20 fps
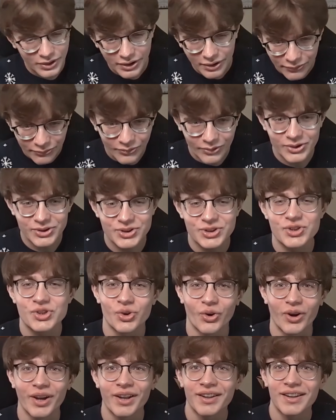first
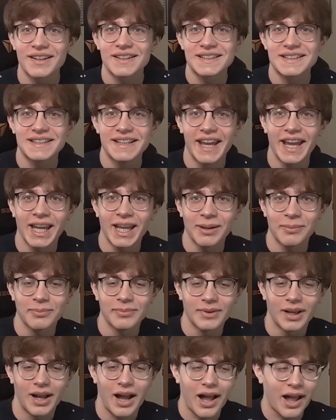joined this game,
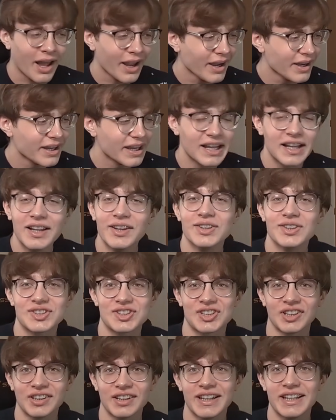I
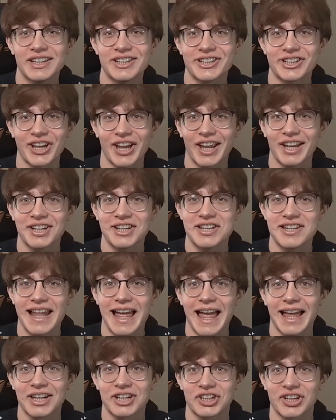instantly changed
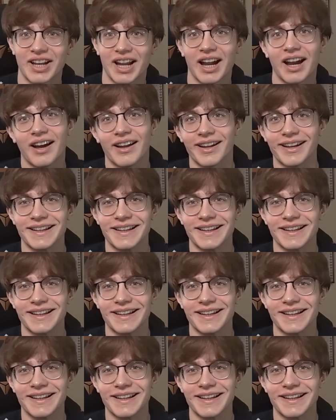nationality.